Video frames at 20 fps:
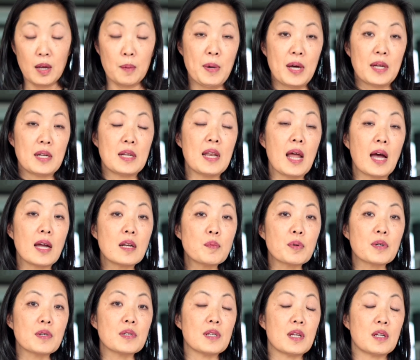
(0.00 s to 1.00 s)
About a
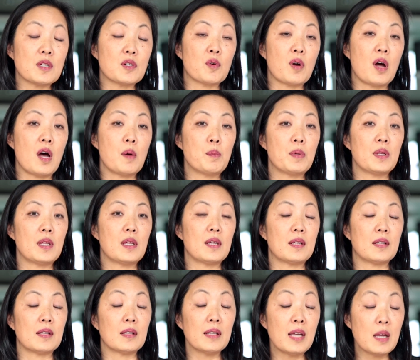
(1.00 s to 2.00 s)
9% drop
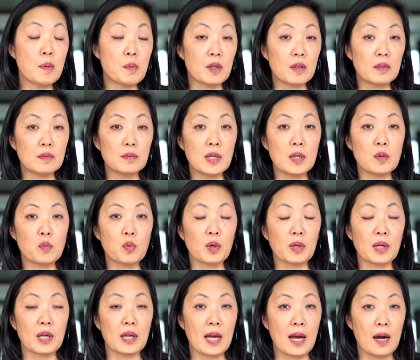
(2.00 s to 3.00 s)
in labor in
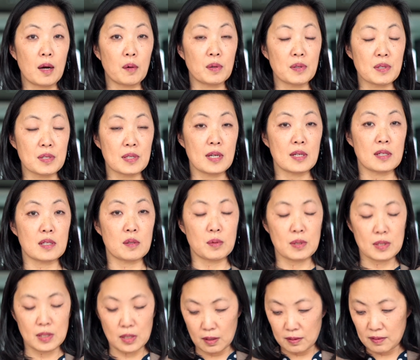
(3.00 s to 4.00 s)
working hours as a
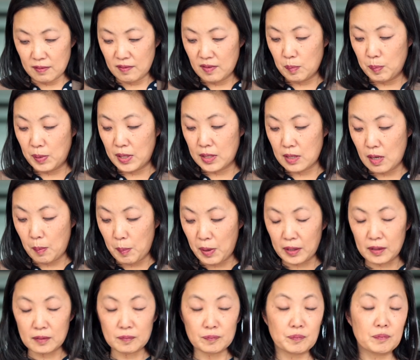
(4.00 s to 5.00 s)
result of the
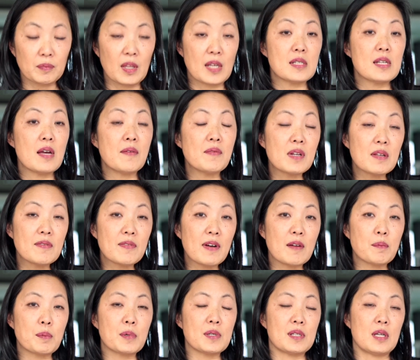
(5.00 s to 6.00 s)
pandemic. A
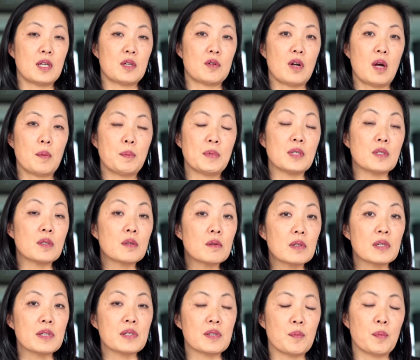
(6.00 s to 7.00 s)
75% drop in
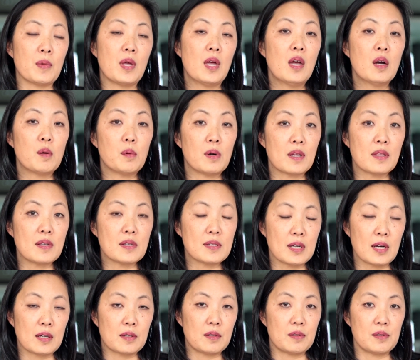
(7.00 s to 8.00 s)
tourism, one of the
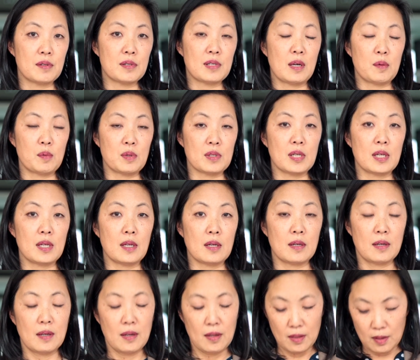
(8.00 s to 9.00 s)
sectors that was
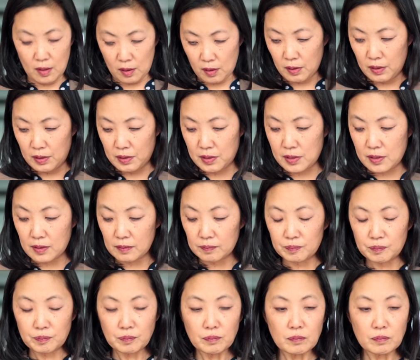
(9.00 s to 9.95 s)
hit the hardest.